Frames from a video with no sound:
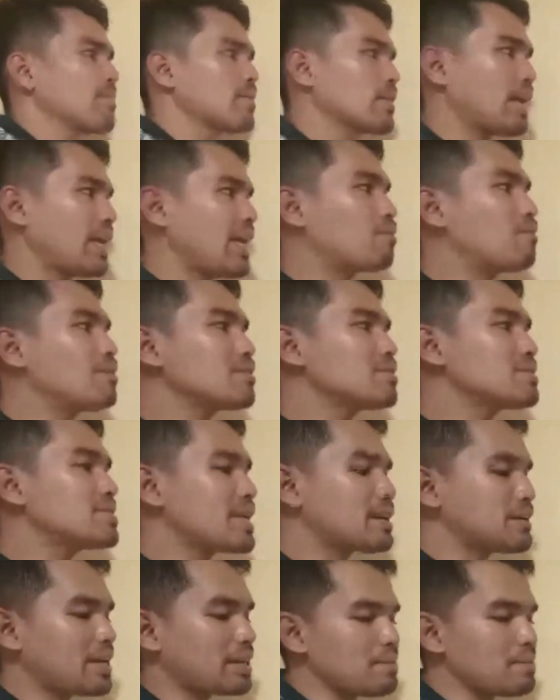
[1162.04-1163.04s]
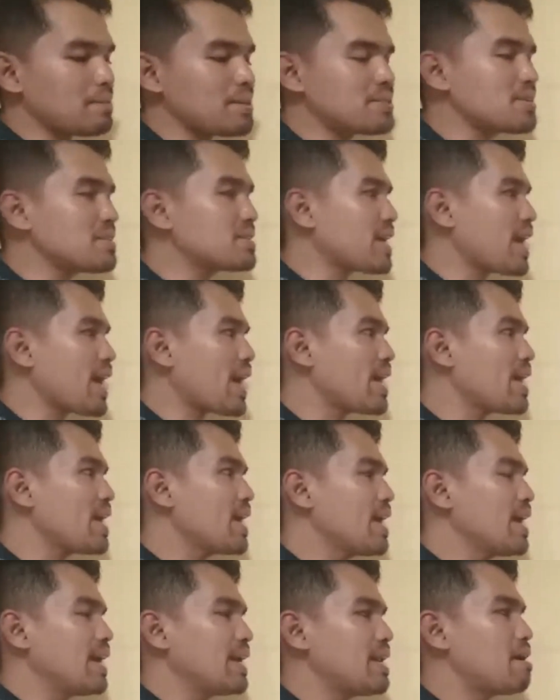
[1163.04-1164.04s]
equal to 0, that means to say
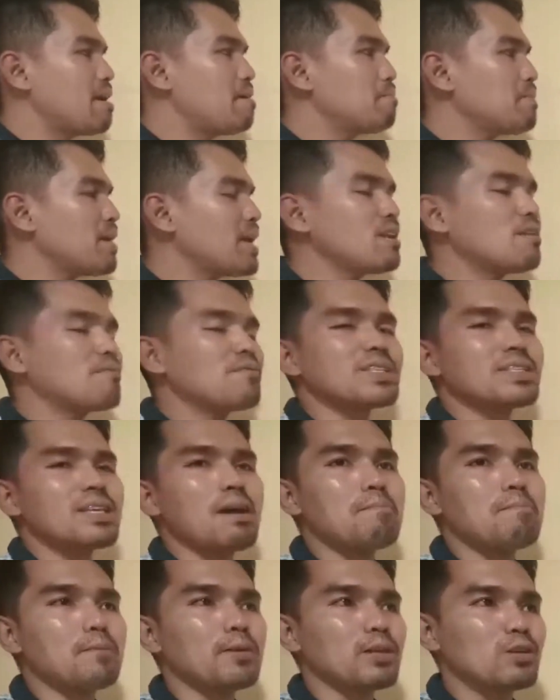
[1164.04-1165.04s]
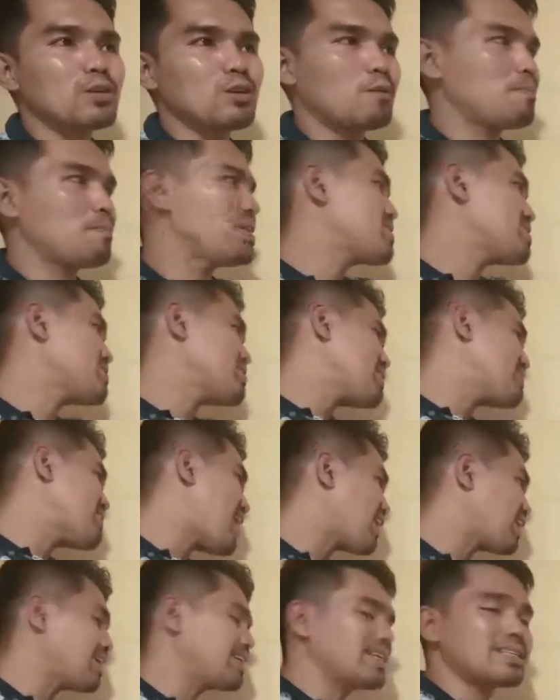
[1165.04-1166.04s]
the mean of your sample group is just
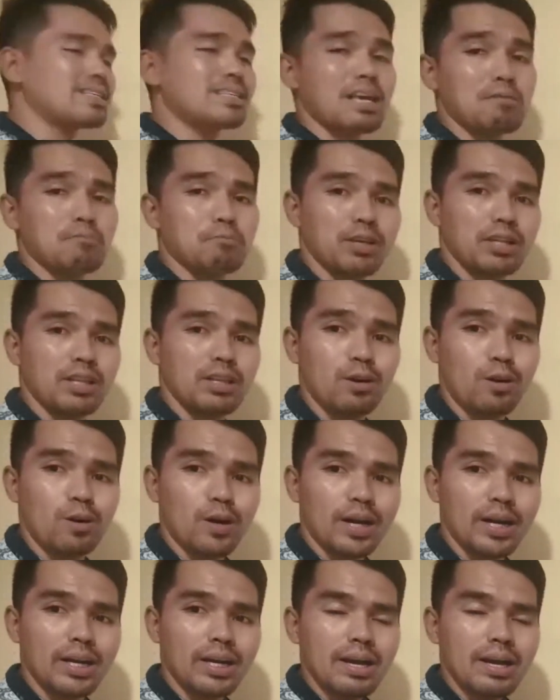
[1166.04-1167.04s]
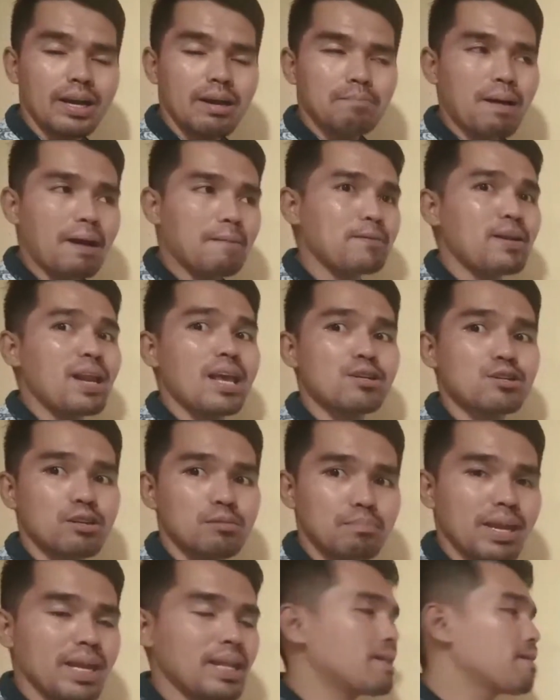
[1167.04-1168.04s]
exactly the same with your population
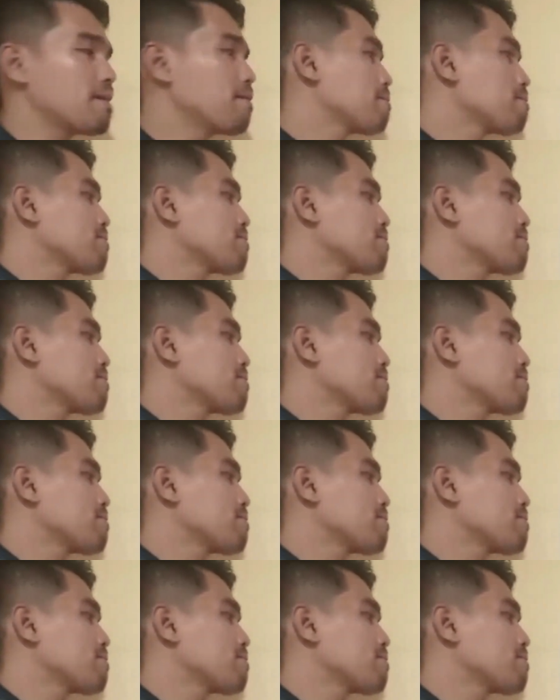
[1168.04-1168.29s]
mean.